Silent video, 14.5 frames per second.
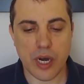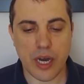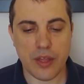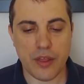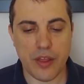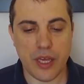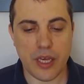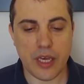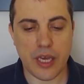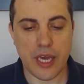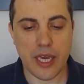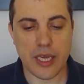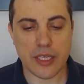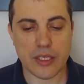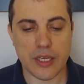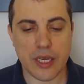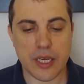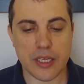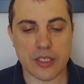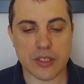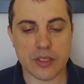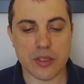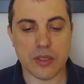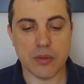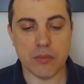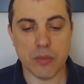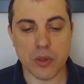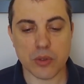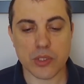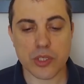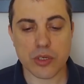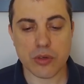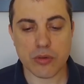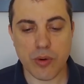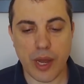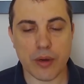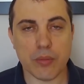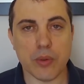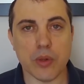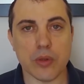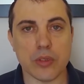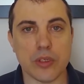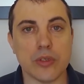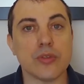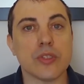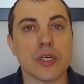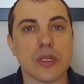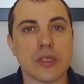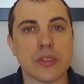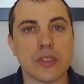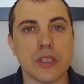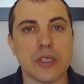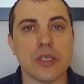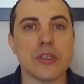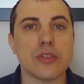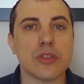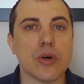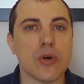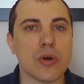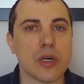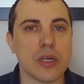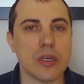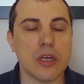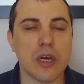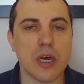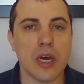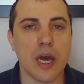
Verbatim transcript: I think it is the most credible utility token